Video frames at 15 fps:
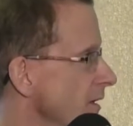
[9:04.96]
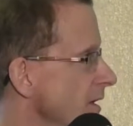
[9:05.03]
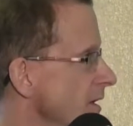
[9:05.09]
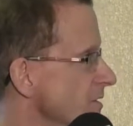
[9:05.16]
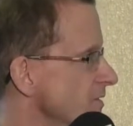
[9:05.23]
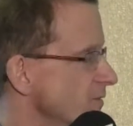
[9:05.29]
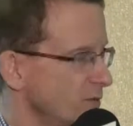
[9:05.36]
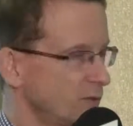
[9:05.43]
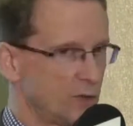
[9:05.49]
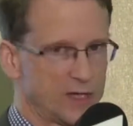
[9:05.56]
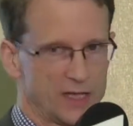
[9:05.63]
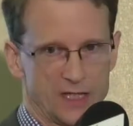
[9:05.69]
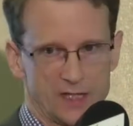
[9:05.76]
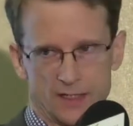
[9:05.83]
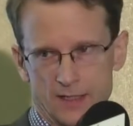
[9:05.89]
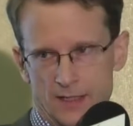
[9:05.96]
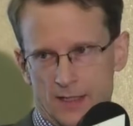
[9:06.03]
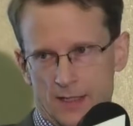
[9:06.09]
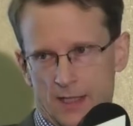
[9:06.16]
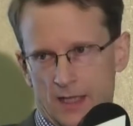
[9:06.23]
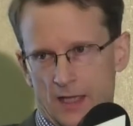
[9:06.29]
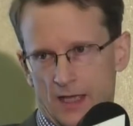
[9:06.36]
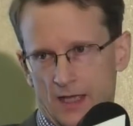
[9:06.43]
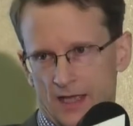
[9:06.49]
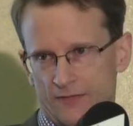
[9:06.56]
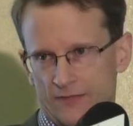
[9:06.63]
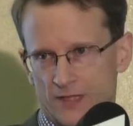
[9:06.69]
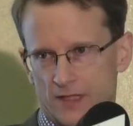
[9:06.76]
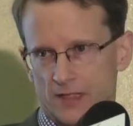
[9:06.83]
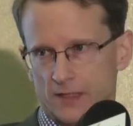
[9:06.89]
a sort of quite a
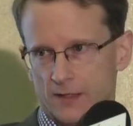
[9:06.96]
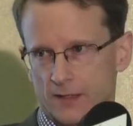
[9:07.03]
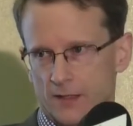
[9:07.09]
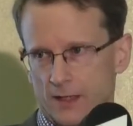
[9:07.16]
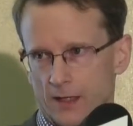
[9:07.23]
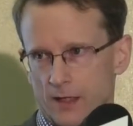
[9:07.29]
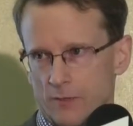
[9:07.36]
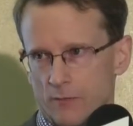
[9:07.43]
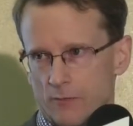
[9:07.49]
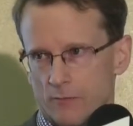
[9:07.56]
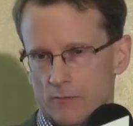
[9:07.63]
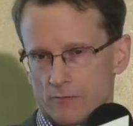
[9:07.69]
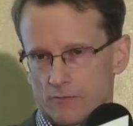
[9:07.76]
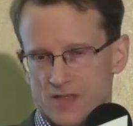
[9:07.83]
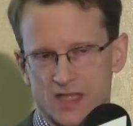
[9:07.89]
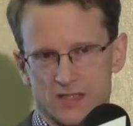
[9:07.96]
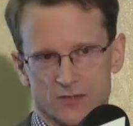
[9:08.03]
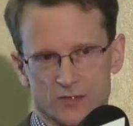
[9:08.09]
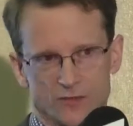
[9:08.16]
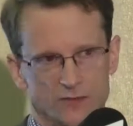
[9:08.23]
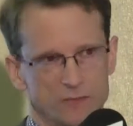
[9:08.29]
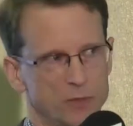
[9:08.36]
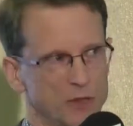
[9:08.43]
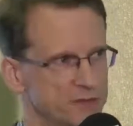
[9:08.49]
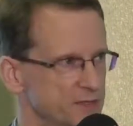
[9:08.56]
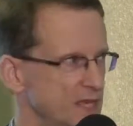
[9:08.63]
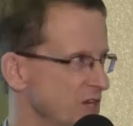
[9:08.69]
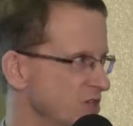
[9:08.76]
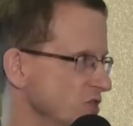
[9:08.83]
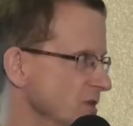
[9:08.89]
heavy set of both
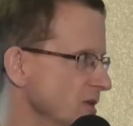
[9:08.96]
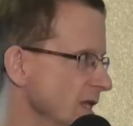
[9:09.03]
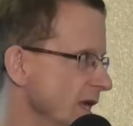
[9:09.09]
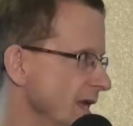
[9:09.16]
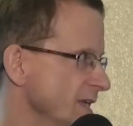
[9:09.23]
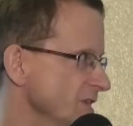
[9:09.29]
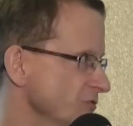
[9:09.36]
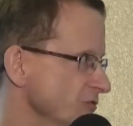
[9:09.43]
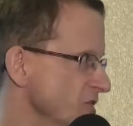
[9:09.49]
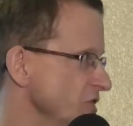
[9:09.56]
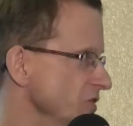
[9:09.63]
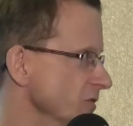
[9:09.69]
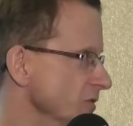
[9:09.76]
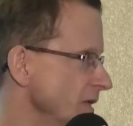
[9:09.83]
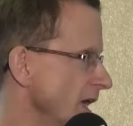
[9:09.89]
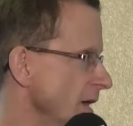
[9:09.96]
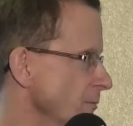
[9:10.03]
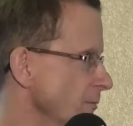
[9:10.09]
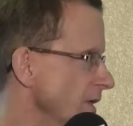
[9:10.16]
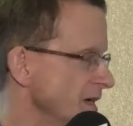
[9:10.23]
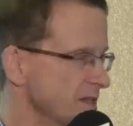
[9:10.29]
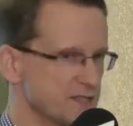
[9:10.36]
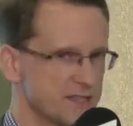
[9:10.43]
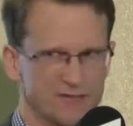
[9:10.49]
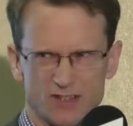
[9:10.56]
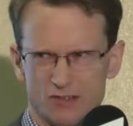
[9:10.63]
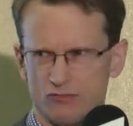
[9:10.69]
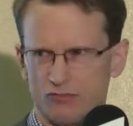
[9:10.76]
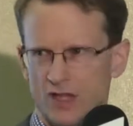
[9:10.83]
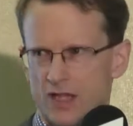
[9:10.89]
national and regional campaigns.
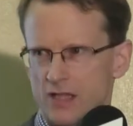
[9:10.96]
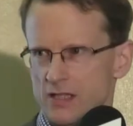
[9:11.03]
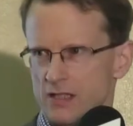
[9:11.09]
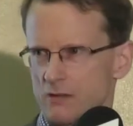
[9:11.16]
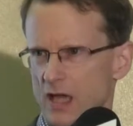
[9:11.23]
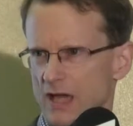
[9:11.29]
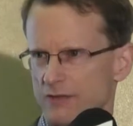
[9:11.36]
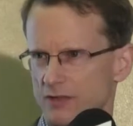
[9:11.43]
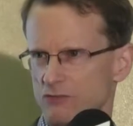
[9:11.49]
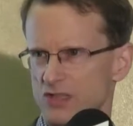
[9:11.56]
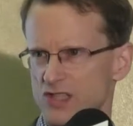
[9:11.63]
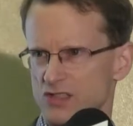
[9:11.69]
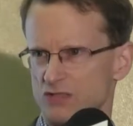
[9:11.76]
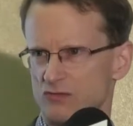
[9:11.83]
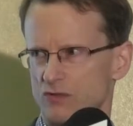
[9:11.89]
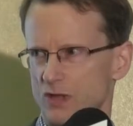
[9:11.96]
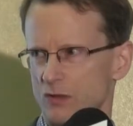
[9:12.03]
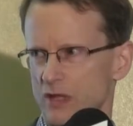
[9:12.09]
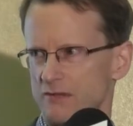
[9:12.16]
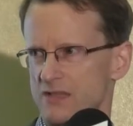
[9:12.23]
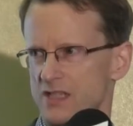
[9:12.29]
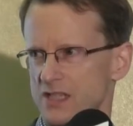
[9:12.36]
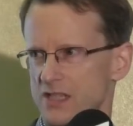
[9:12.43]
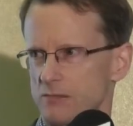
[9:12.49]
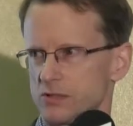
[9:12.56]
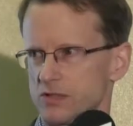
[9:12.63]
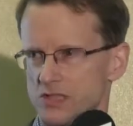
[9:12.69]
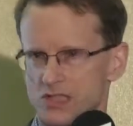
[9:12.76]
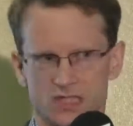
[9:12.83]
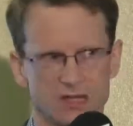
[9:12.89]
Having a regional rollout does enable
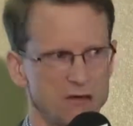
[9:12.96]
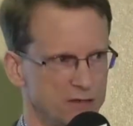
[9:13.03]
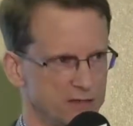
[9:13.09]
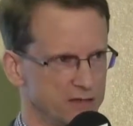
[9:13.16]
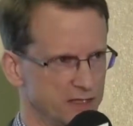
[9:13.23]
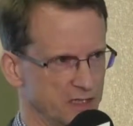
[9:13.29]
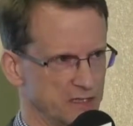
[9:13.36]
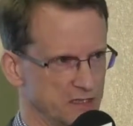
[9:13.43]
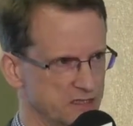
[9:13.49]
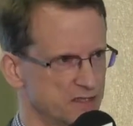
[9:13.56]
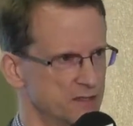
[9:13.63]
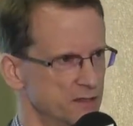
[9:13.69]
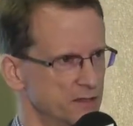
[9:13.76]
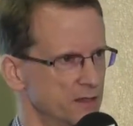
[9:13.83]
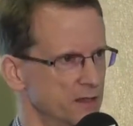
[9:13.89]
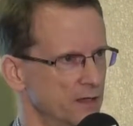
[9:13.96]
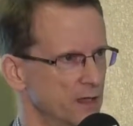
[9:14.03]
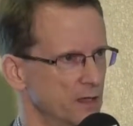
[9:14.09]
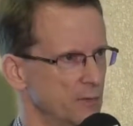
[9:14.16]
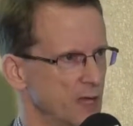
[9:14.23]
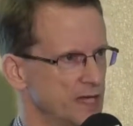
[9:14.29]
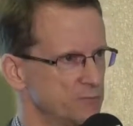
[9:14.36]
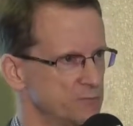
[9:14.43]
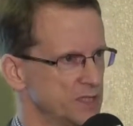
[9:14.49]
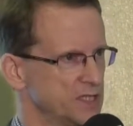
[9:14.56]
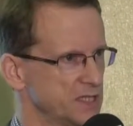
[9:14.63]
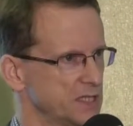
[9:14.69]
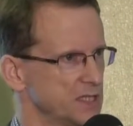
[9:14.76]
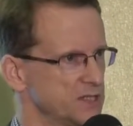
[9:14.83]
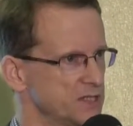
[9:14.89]
you to target things at a
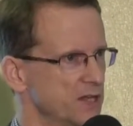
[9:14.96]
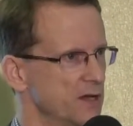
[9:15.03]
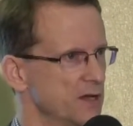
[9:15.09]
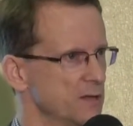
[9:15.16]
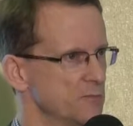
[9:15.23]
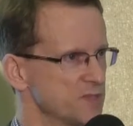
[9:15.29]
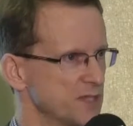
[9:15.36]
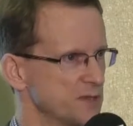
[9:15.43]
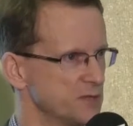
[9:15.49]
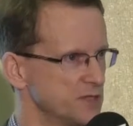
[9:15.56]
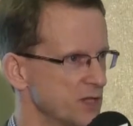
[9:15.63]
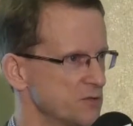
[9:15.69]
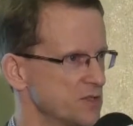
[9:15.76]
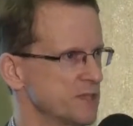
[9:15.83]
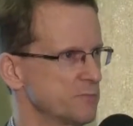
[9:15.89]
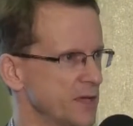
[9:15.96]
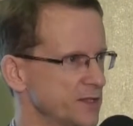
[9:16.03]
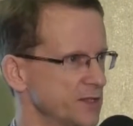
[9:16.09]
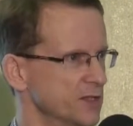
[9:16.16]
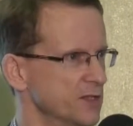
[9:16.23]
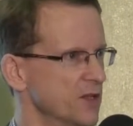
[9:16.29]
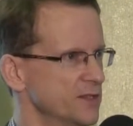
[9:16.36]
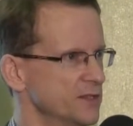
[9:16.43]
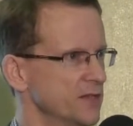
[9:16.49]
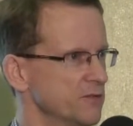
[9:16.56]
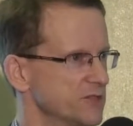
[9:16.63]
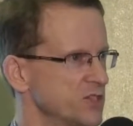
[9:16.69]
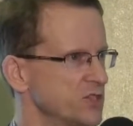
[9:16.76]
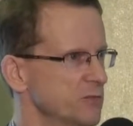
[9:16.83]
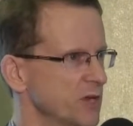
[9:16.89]
particular time, so you don't spend
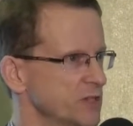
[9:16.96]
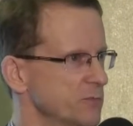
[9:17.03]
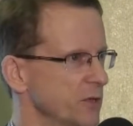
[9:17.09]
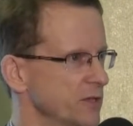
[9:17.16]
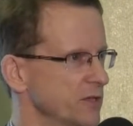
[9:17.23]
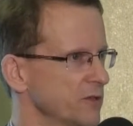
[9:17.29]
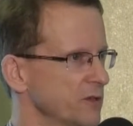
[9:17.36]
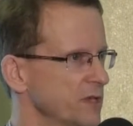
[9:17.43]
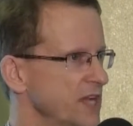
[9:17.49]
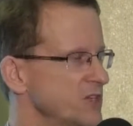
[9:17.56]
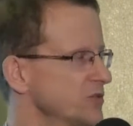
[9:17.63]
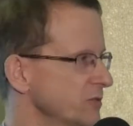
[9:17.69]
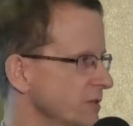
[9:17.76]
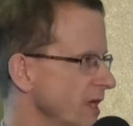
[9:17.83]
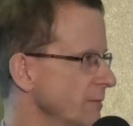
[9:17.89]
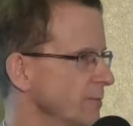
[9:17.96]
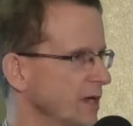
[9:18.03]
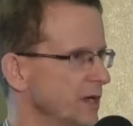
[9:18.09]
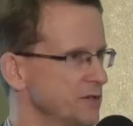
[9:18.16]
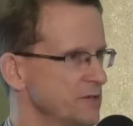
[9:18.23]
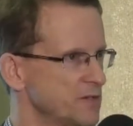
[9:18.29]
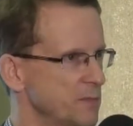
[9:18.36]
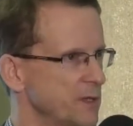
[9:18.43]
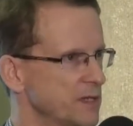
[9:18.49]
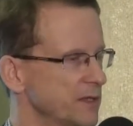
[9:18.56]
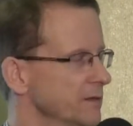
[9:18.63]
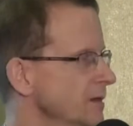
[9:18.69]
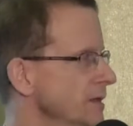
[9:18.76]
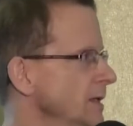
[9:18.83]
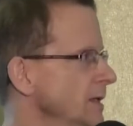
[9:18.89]
too much money on a national campaign. You spend it